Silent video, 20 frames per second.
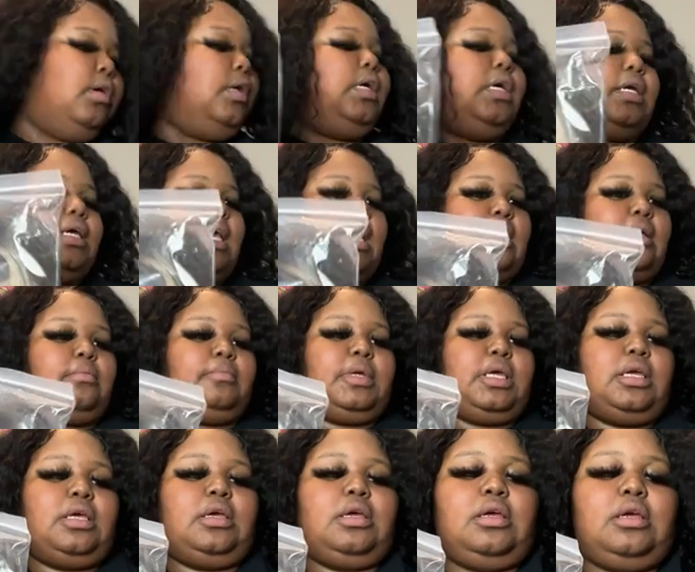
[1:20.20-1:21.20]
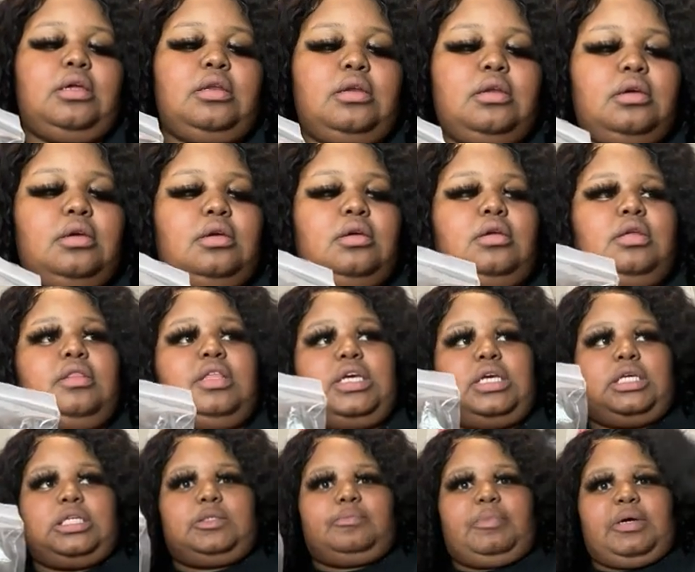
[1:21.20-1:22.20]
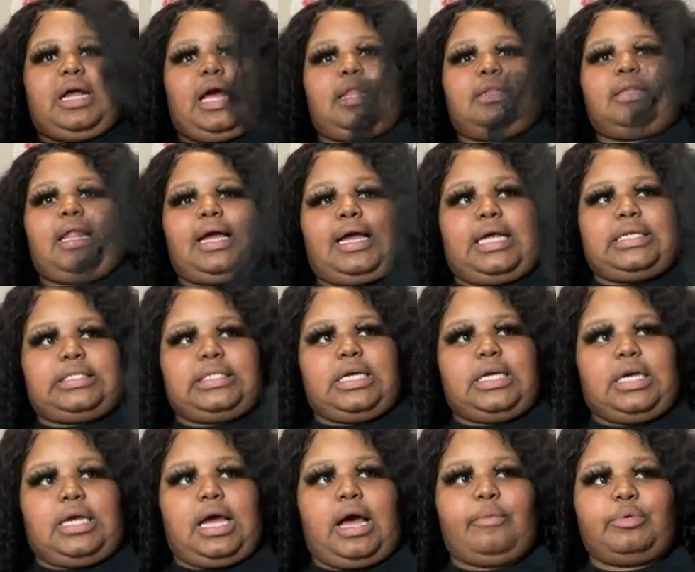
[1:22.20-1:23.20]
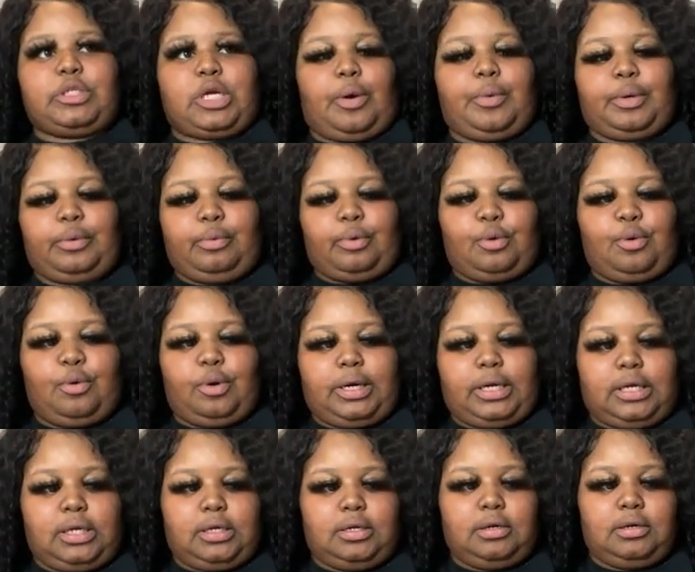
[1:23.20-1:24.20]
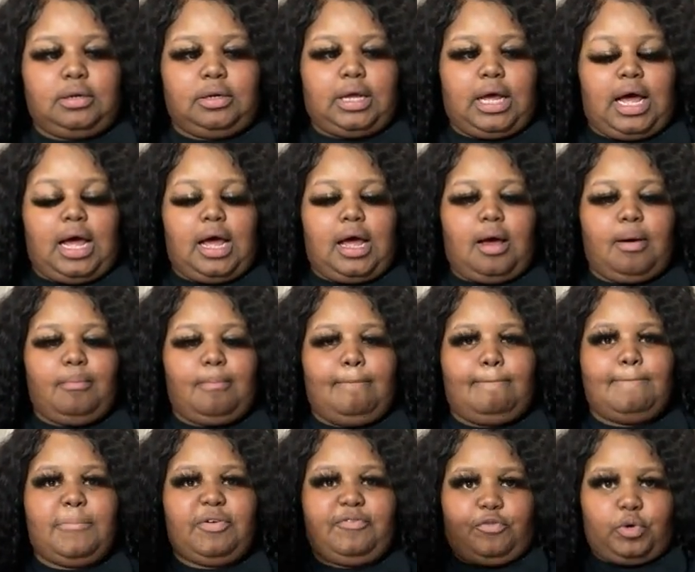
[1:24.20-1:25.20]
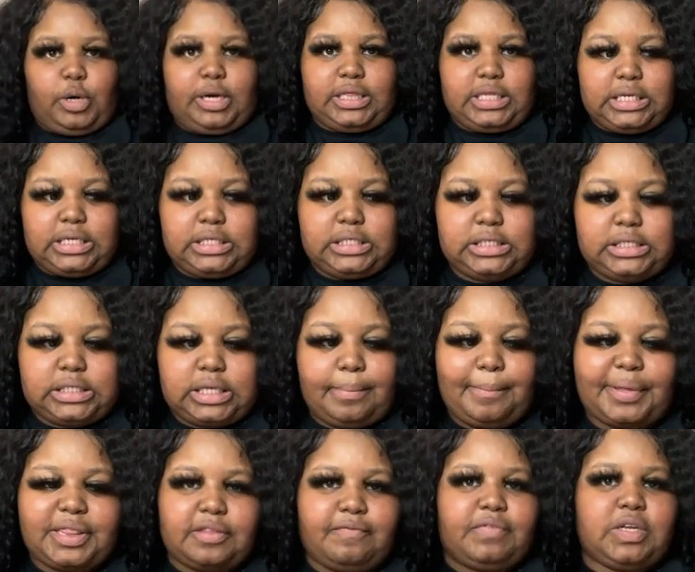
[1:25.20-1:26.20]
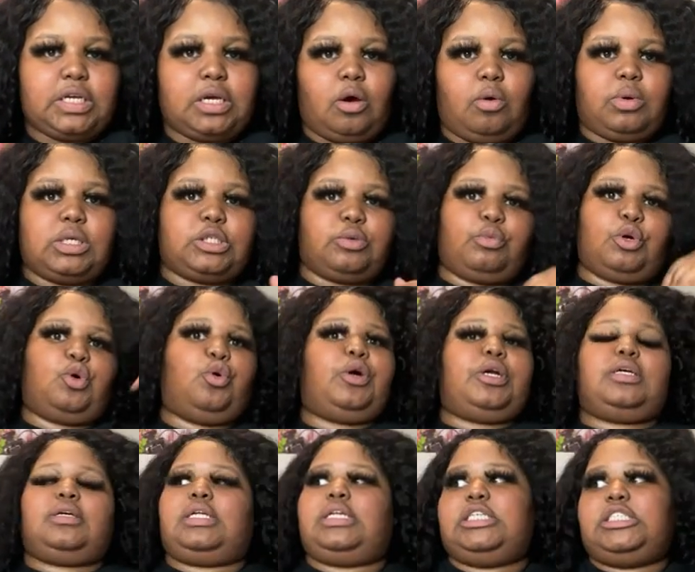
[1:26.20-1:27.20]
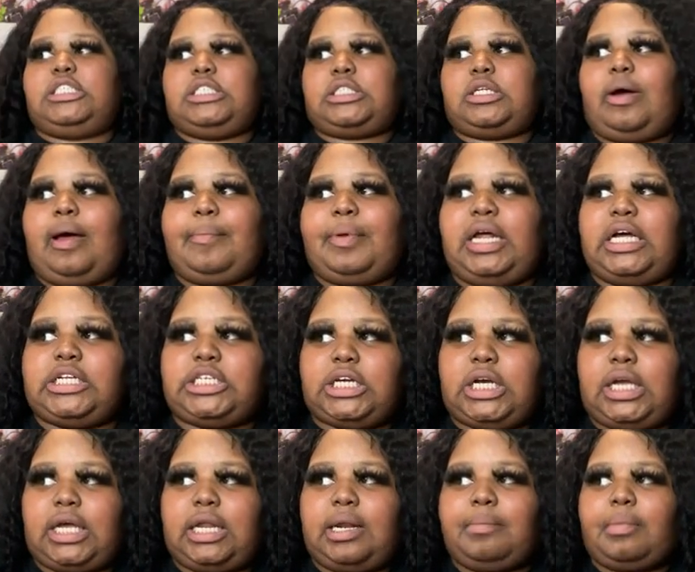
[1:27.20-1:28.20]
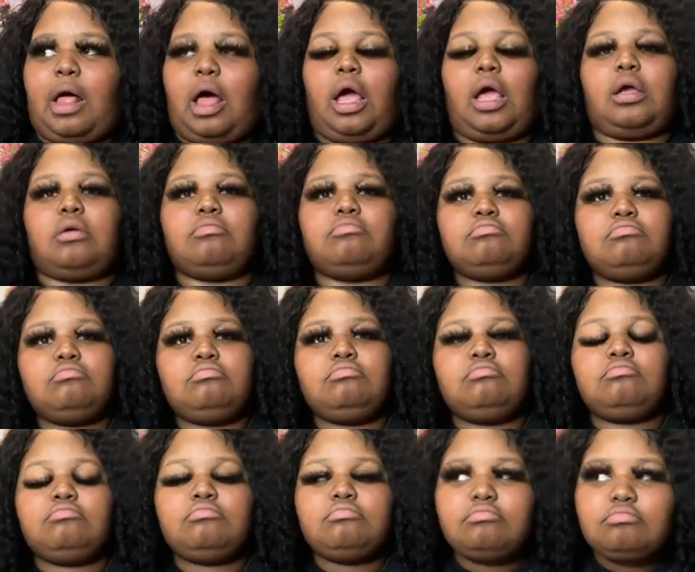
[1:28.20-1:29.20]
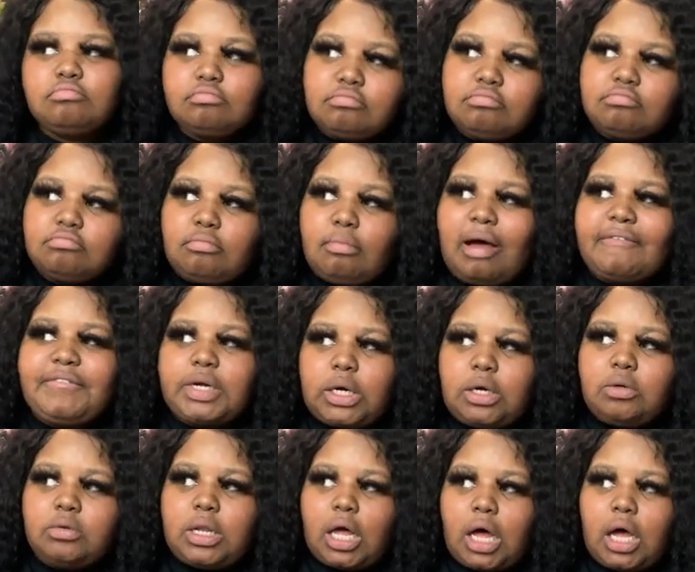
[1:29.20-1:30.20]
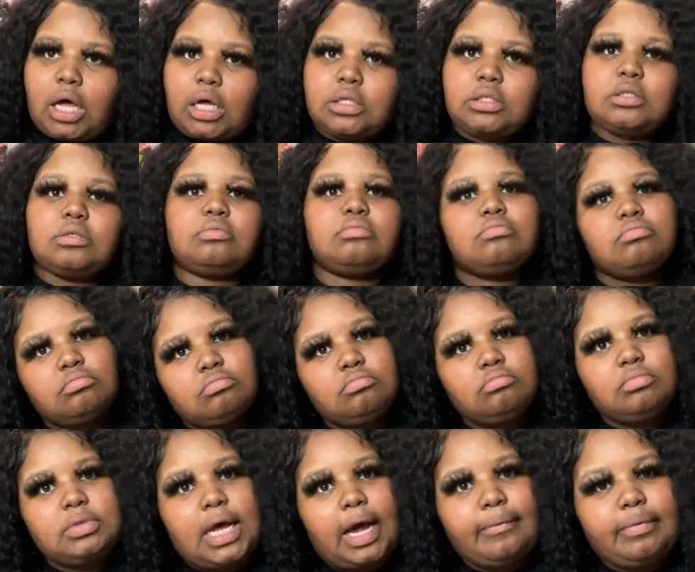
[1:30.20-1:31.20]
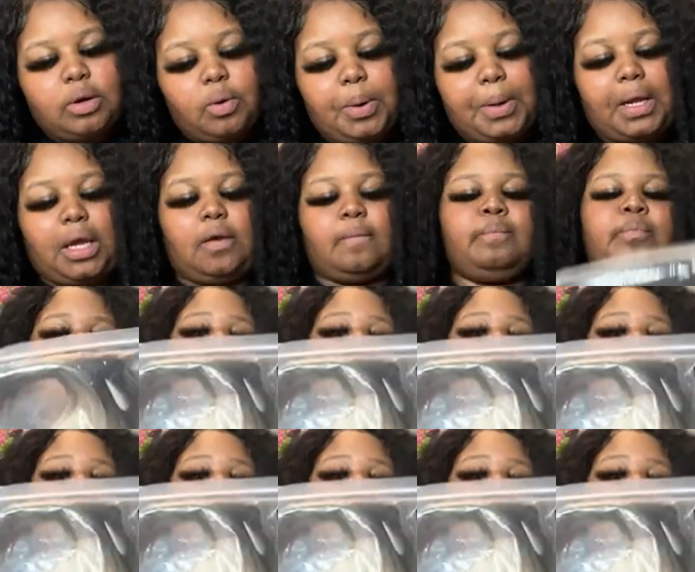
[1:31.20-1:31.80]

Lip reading: It came in this, but like I said, I was already recording before this, but the video wasn't recorded, and it just so happened I checked, and I'm like, my phone locked, not recording.